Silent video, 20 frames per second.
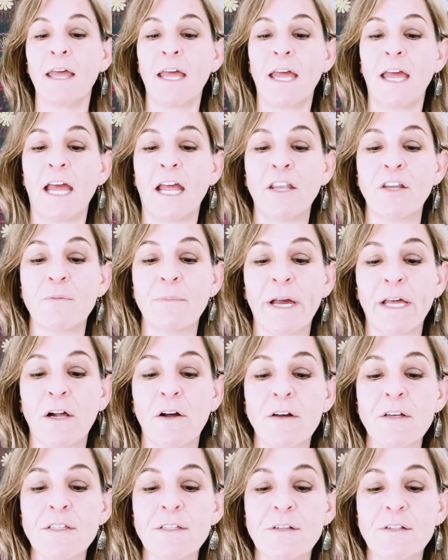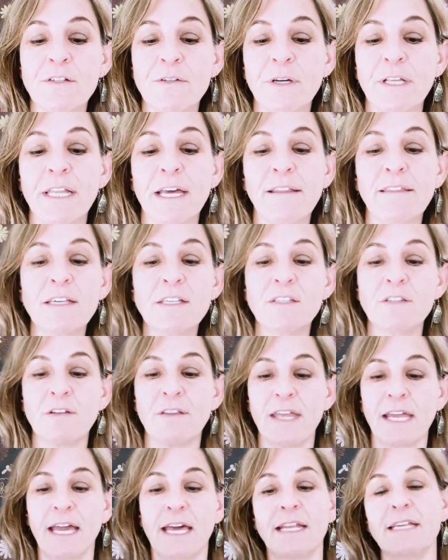And you might also do it like this so
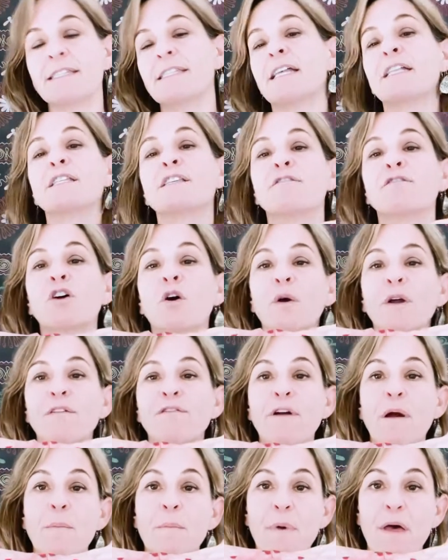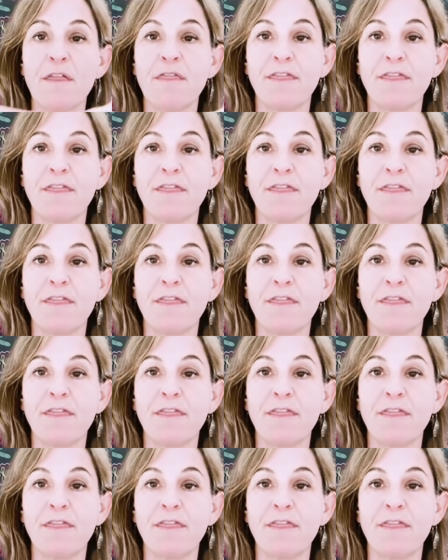they get a sense of going from